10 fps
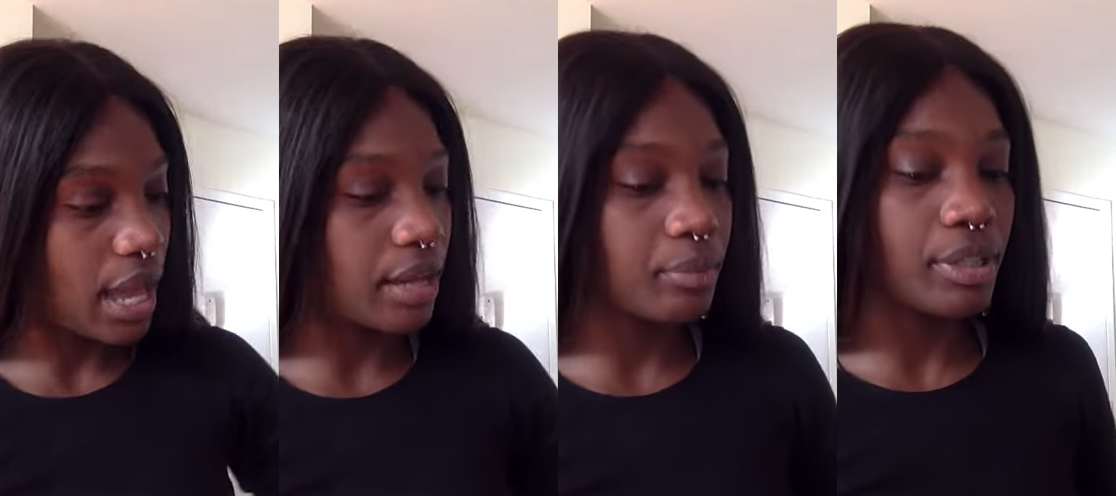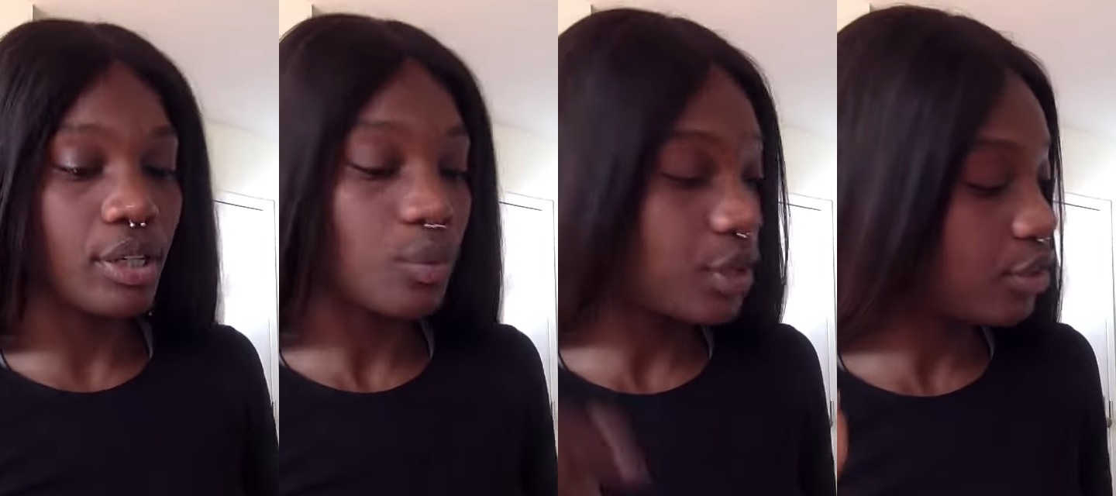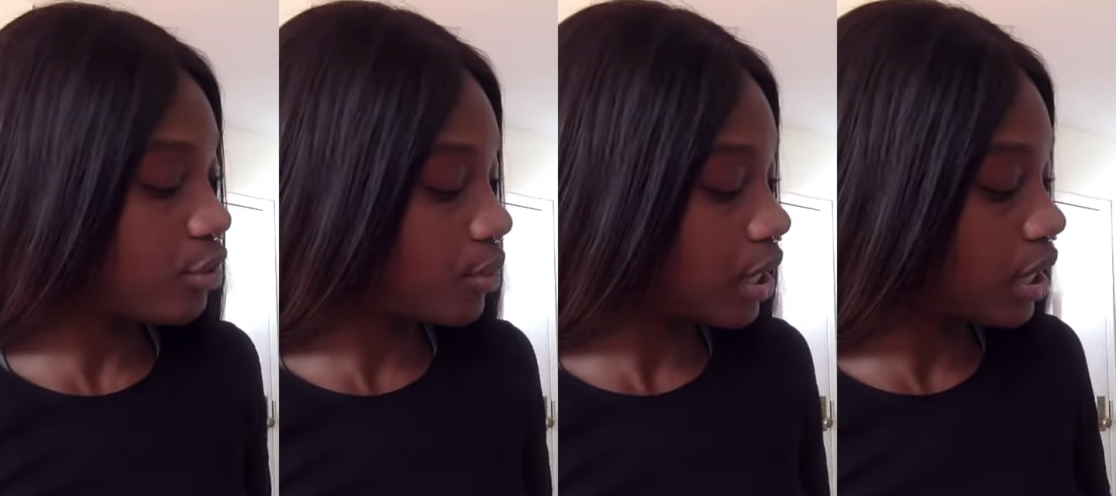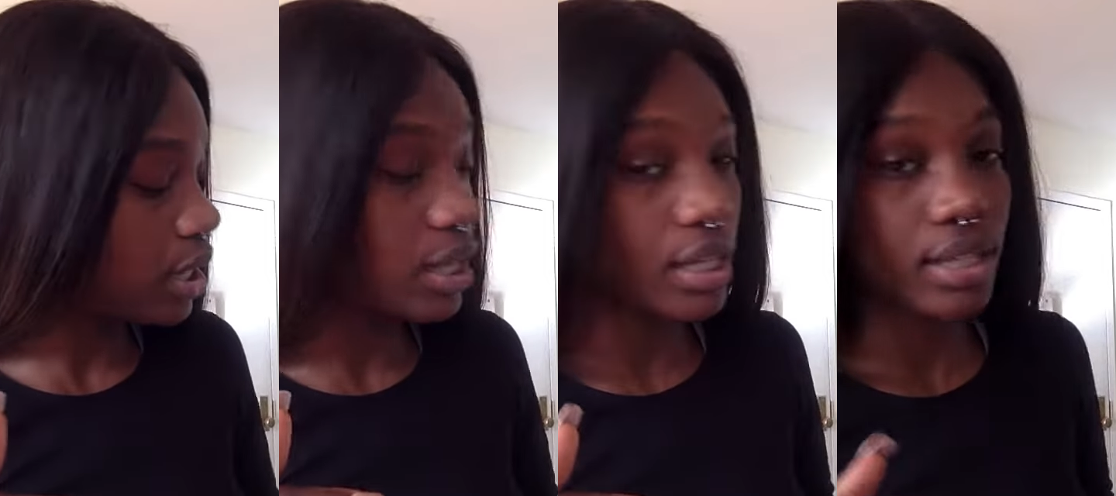I completed week 3,
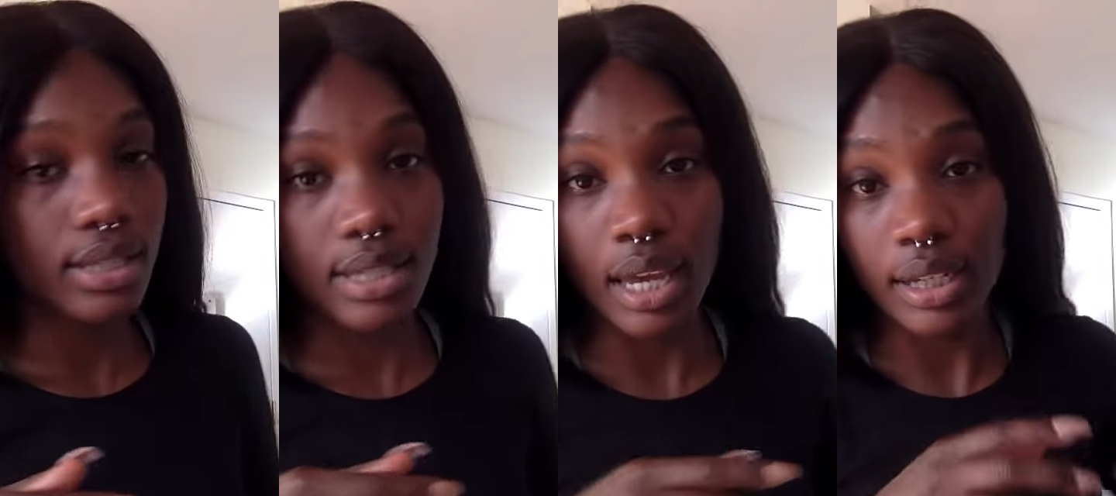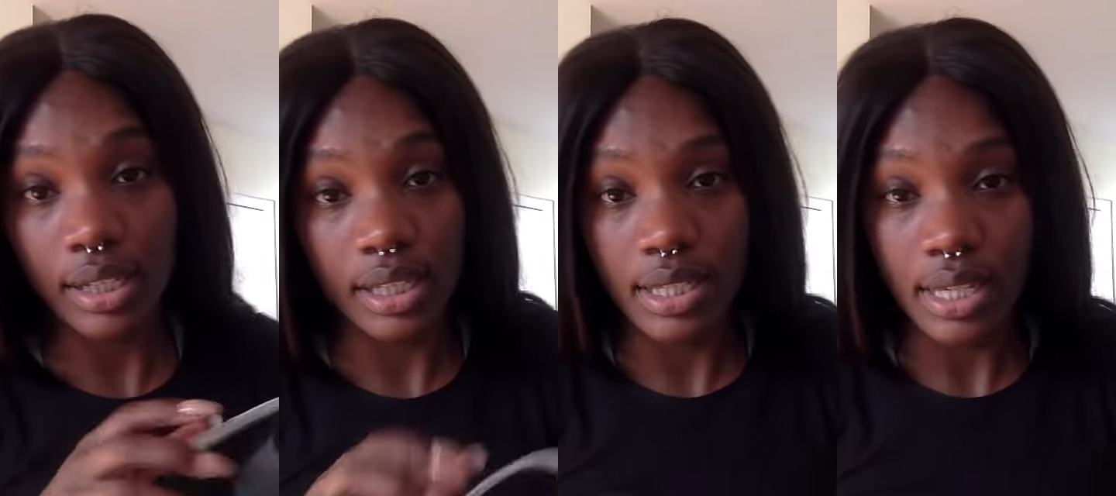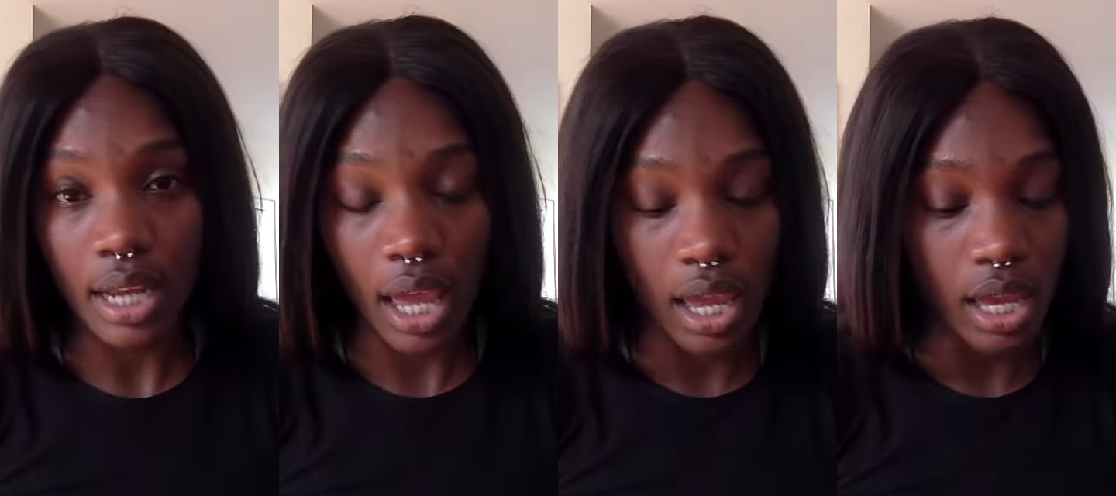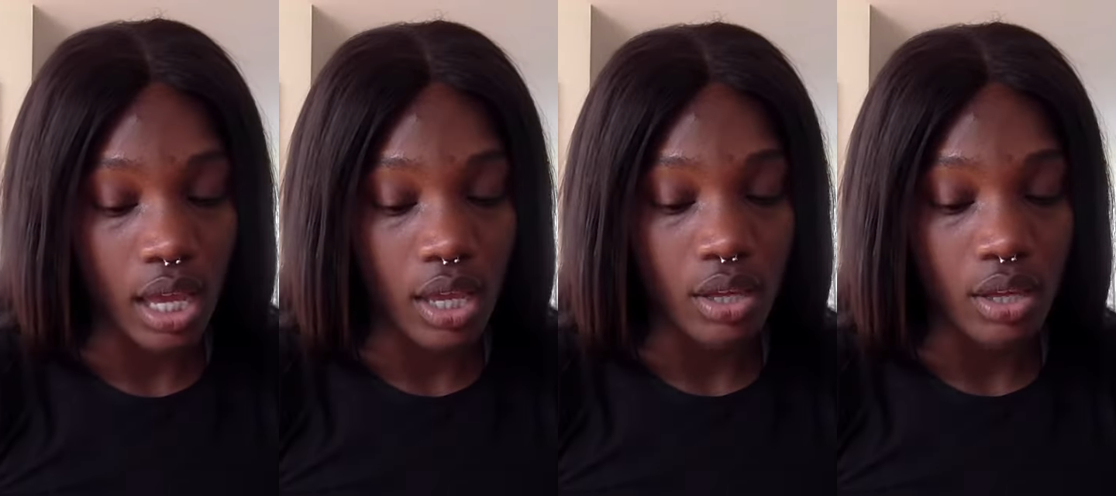technically today.